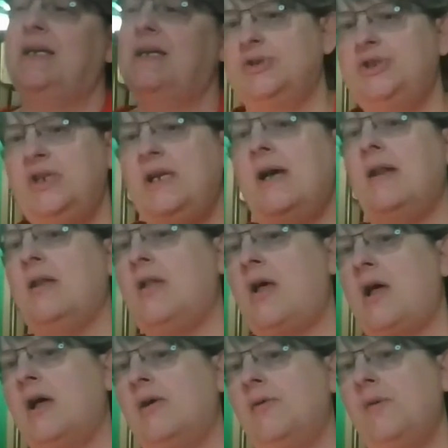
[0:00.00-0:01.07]
she got
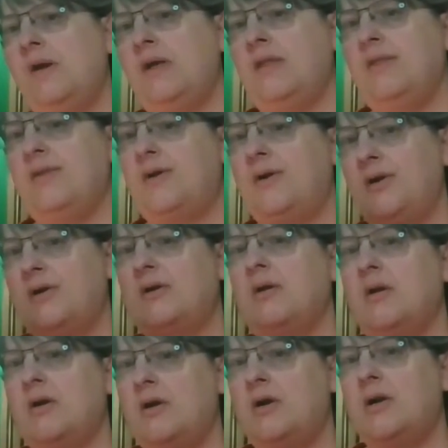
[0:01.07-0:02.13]
along with her
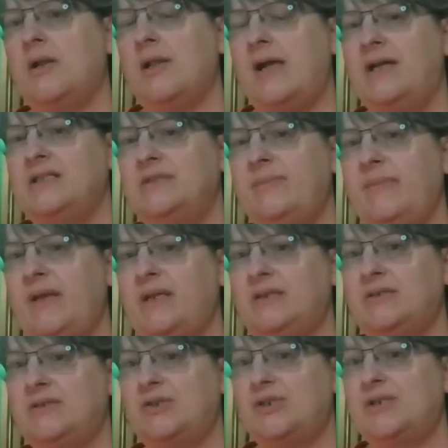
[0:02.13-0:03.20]
her
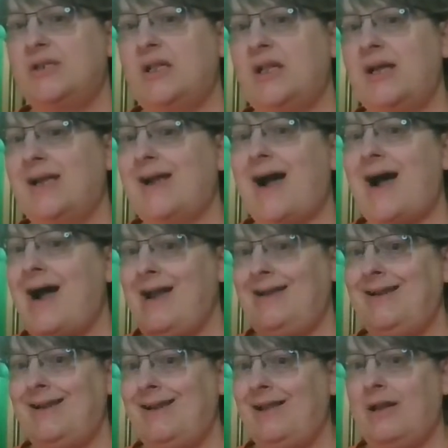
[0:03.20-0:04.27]
classmates just like I
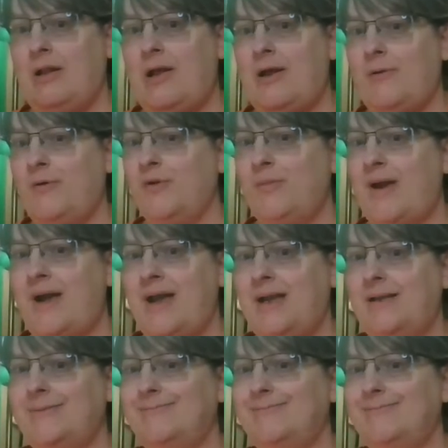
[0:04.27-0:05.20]
didn't get along with mine.